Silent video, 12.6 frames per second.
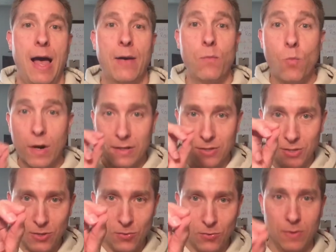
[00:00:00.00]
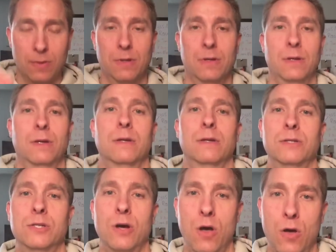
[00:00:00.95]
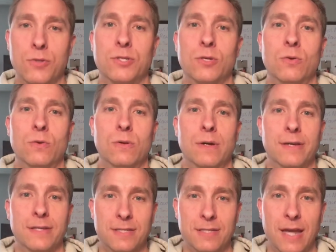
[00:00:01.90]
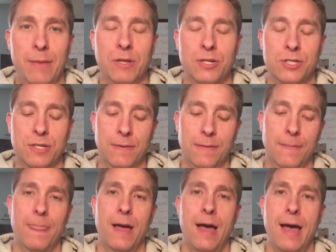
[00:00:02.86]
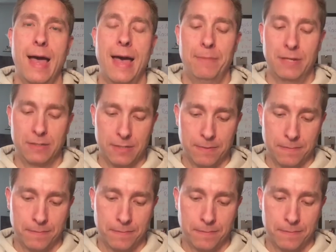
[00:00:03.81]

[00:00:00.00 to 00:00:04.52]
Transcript: I want you to also establish a habit.